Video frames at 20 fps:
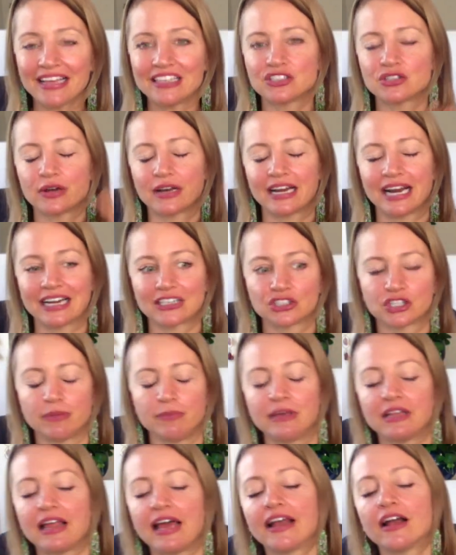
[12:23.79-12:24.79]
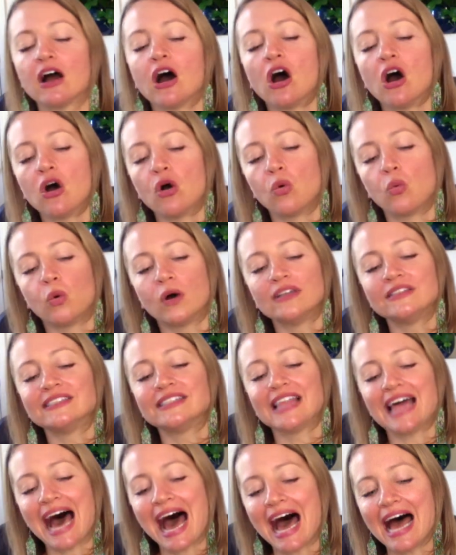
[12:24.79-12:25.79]
So I could actually be like, oh, what's
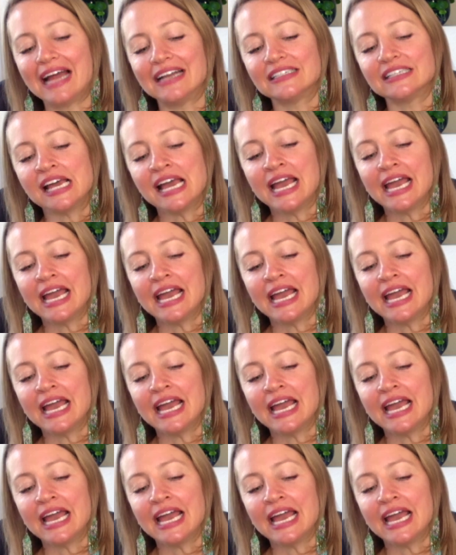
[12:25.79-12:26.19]
that?